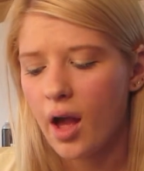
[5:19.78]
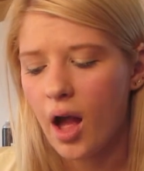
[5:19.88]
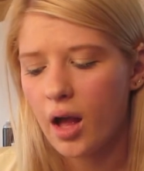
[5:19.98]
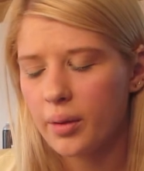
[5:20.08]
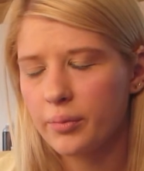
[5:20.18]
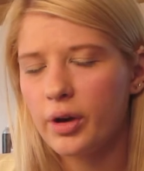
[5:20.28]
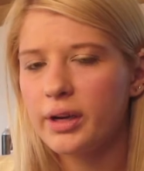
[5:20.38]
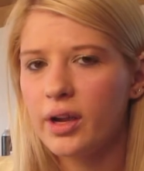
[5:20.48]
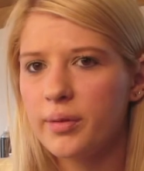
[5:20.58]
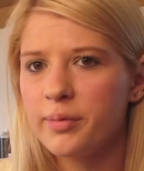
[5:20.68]
Right
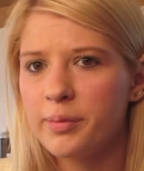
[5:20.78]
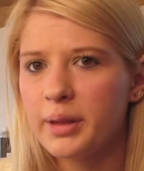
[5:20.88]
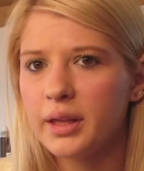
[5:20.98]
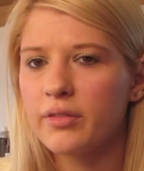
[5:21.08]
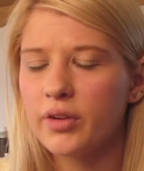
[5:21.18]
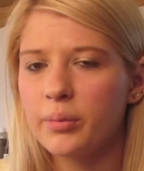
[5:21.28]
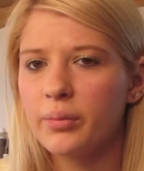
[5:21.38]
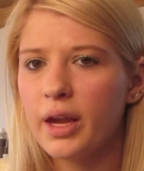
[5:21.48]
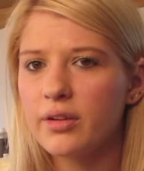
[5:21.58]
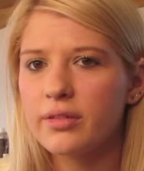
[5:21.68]
now I'm speaking from
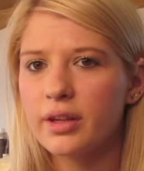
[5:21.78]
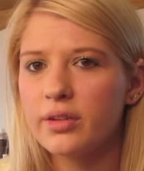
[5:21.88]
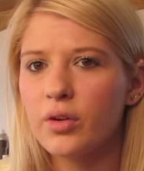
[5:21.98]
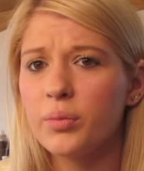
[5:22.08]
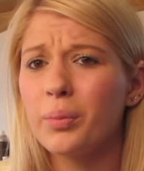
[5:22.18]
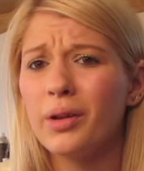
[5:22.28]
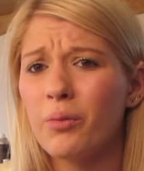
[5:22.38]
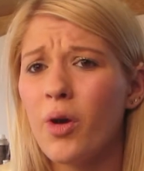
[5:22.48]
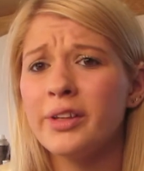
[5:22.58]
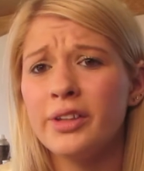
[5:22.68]
lighter skin tone, but
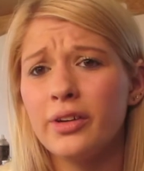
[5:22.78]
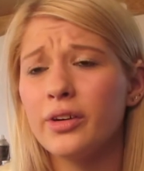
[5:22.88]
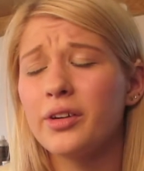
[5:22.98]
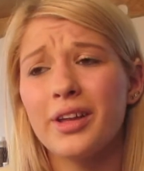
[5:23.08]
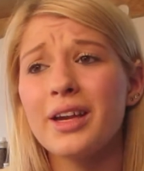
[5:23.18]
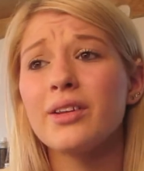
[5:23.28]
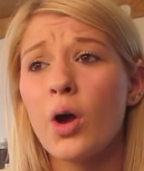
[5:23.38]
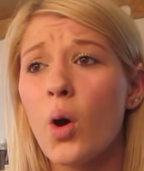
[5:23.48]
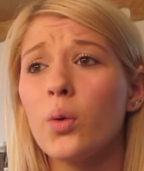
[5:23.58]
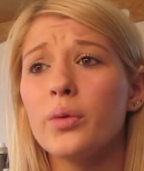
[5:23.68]
watch your like
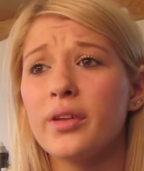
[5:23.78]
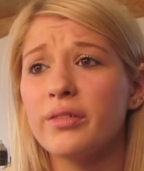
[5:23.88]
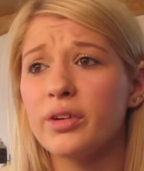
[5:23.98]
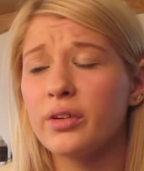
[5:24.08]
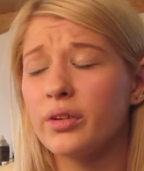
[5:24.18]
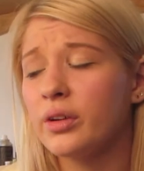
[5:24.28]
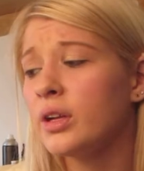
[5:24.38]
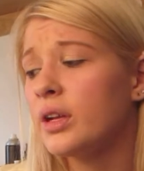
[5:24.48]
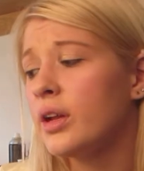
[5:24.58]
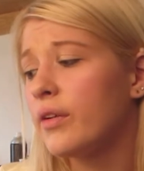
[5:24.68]
tones of your
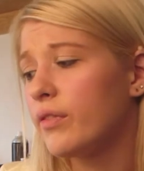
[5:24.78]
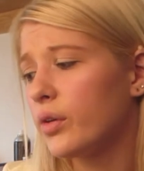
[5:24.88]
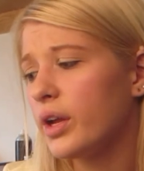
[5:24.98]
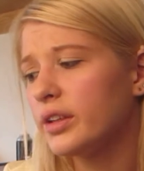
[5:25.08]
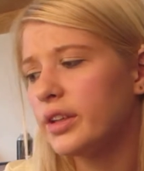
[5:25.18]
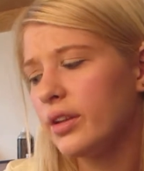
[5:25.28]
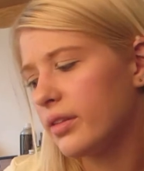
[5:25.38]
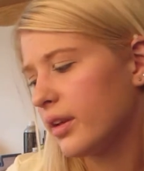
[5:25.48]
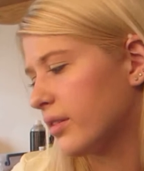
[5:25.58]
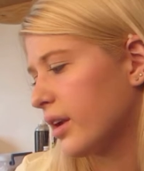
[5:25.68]
foundations,
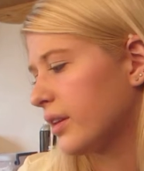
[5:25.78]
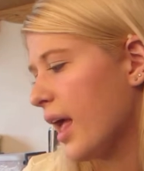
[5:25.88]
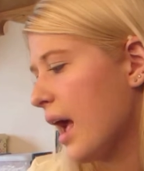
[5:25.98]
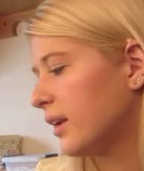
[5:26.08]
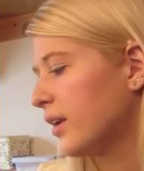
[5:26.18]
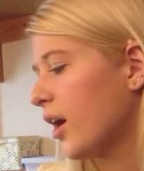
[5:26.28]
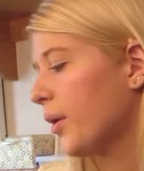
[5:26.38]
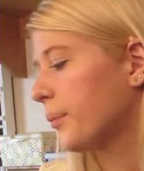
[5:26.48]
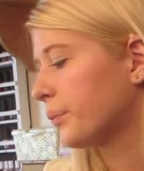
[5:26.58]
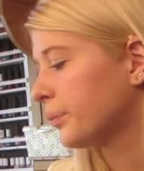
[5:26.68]
things like that.
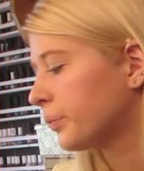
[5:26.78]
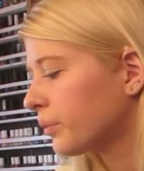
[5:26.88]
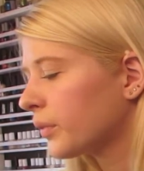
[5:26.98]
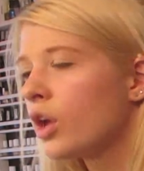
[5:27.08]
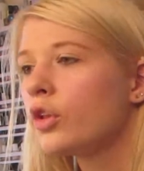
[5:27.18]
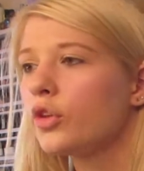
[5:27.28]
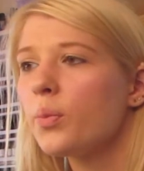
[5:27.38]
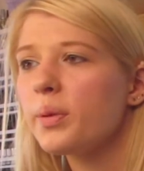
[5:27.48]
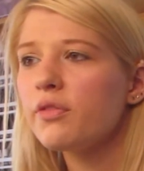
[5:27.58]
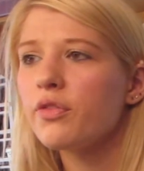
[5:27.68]

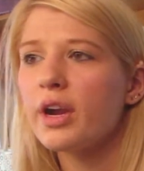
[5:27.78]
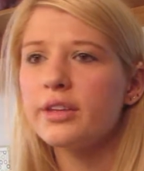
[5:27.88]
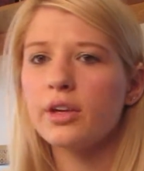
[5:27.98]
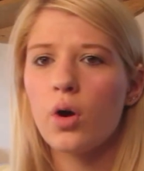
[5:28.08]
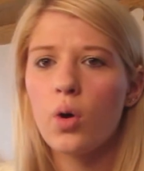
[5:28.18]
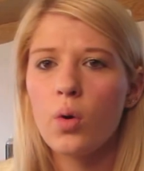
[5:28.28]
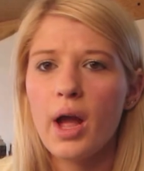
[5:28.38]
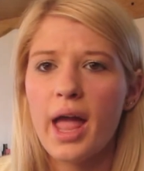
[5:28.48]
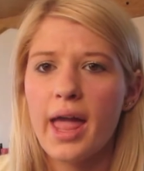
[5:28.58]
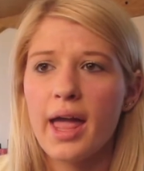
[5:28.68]
Don't be afraid to go
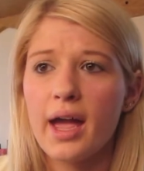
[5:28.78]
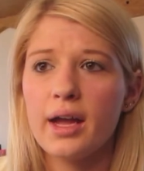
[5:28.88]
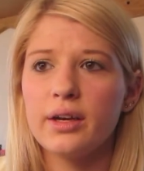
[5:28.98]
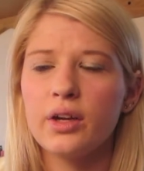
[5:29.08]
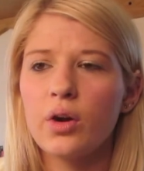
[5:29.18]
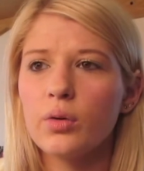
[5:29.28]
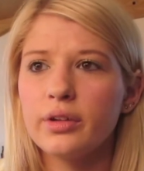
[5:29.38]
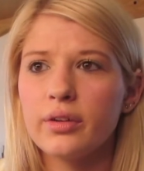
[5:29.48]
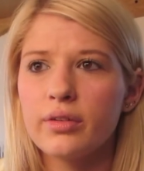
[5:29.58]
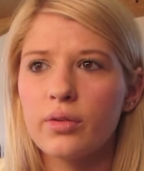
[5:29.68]

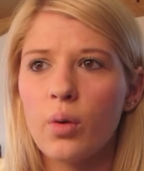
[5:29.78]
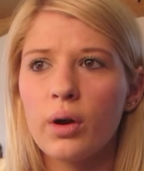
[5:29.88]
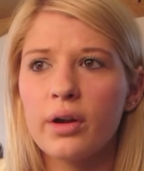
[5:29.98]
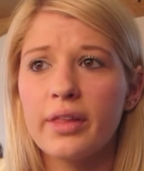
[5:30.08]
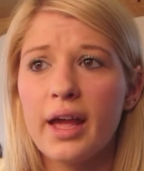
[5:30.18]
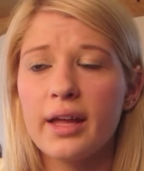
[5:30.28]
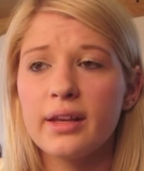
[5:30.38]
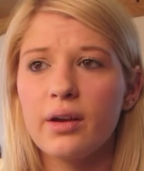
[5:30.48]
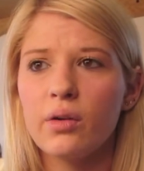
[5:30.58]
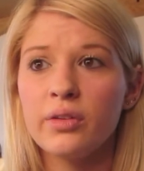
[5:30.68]
to a store that
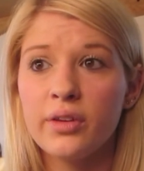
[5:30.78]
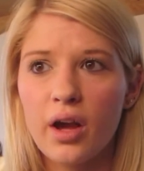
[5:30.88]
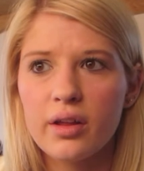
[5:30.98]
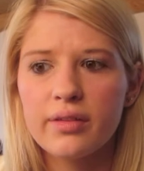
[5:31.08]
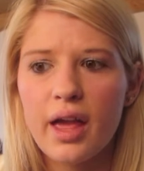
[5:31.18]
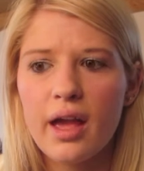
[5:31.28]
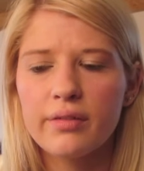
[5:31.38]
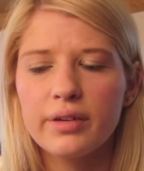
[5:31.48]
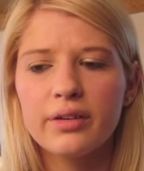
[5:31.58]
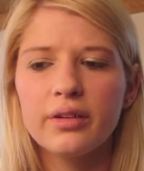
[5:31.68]
does
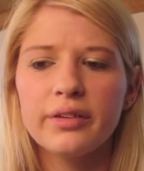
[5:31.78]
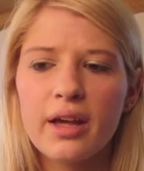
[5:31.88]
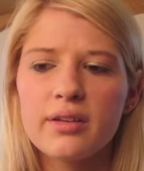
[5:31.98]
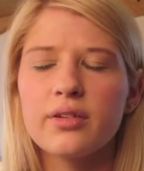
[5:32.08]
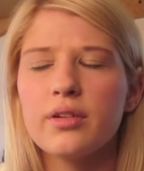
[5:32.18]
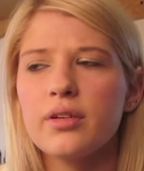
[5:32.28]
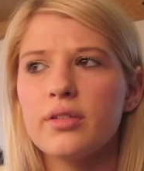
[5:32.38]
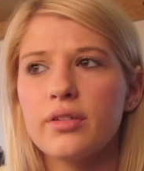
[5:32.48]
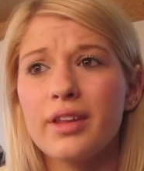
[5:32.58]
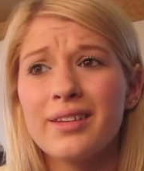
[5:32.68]
have little
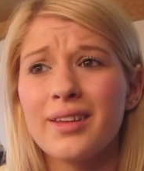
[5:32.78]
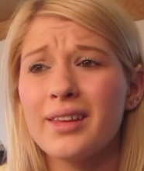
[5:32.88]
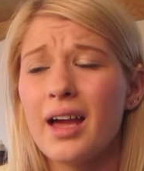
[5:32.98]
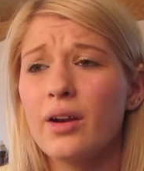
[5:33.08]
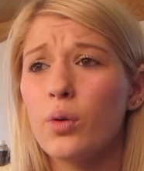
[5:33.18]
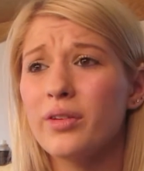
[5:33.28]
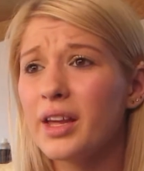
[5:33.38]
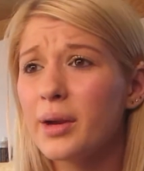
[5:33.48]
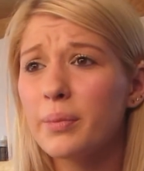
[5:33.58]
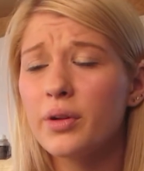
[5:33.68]
testers or things like that, or
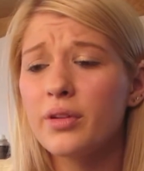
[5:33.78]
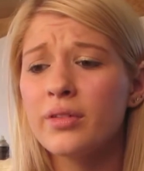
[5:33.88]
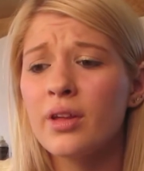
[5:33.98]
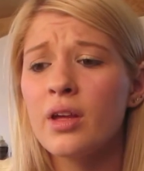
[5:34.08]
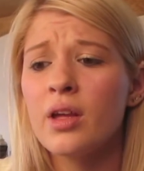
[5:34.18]
samples,